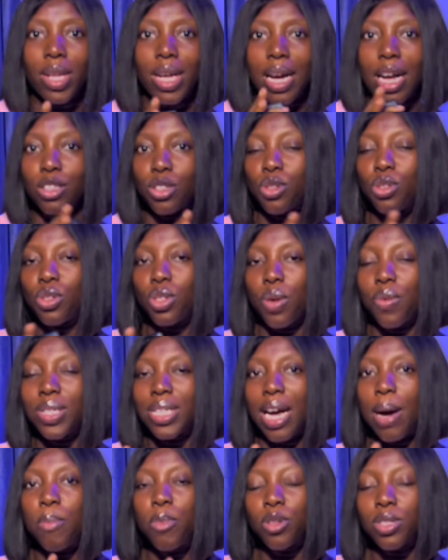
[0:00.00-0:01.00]
Cartoon stories
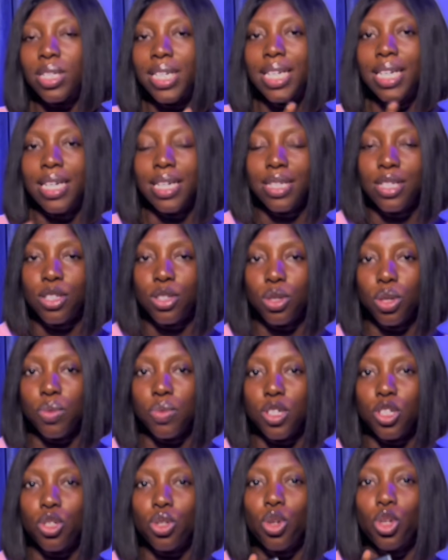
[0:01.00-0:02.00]
are mostly kids
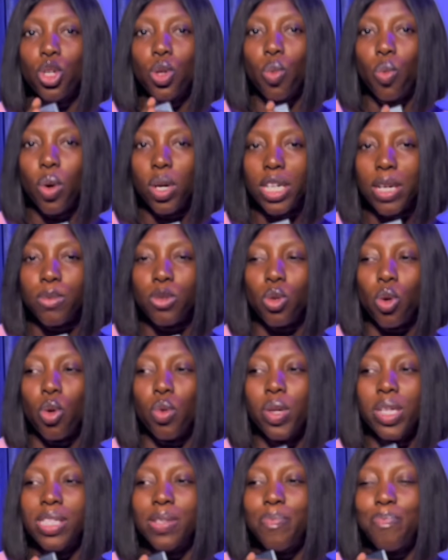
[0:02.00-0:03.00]
stories, so you want them to
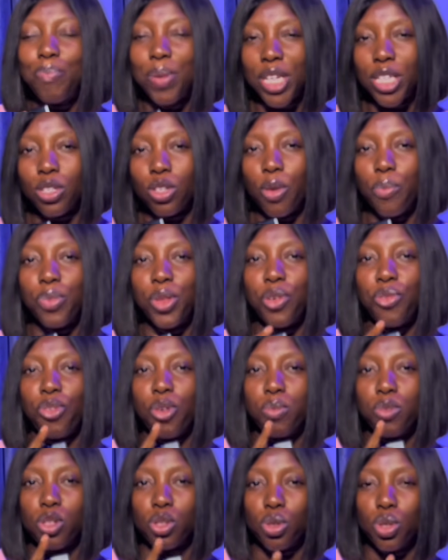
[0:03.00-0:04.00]
always pick something
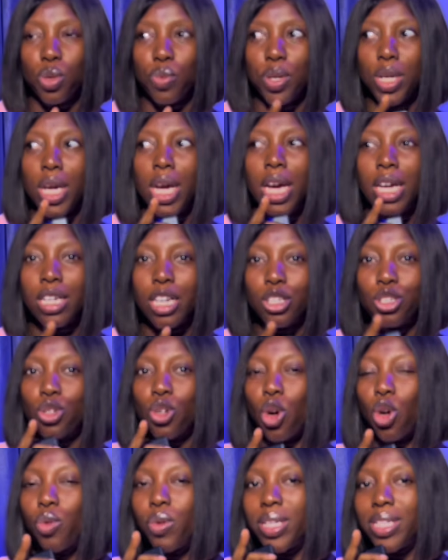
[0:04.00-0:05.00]
from your story. There
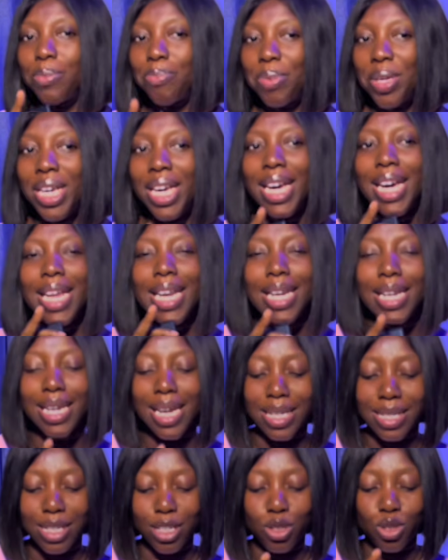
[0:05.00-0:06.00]
should always be a
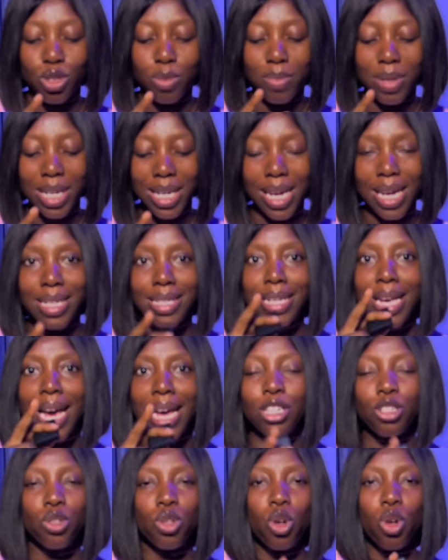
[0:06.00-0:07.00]
lesson to be learned.
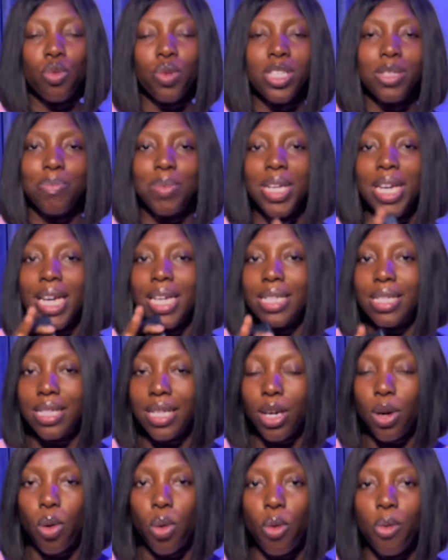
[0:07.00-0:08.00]
There should always be a
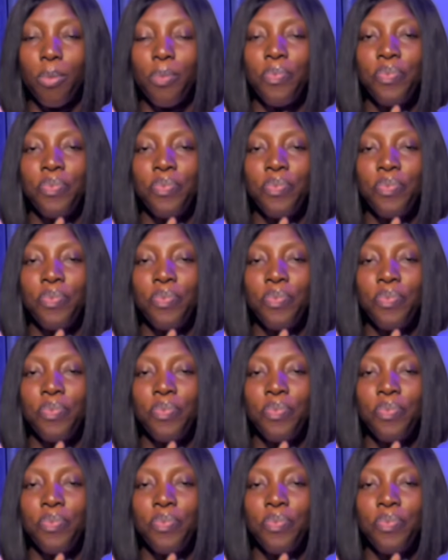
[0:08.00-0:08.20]
take home.